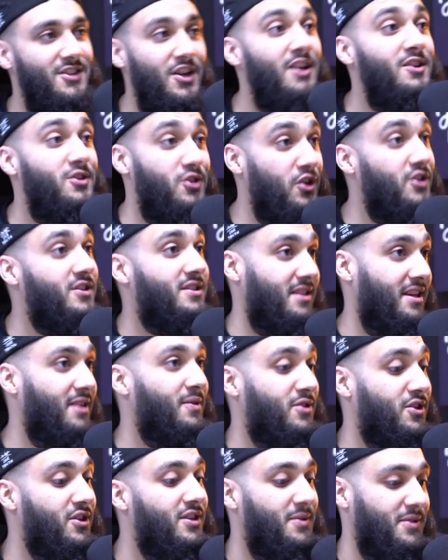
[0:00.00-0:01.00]
No, it was good. It
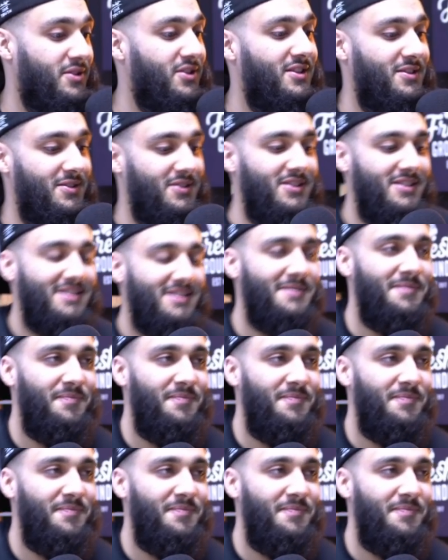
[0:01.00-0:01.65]
was good. It was good. It was good.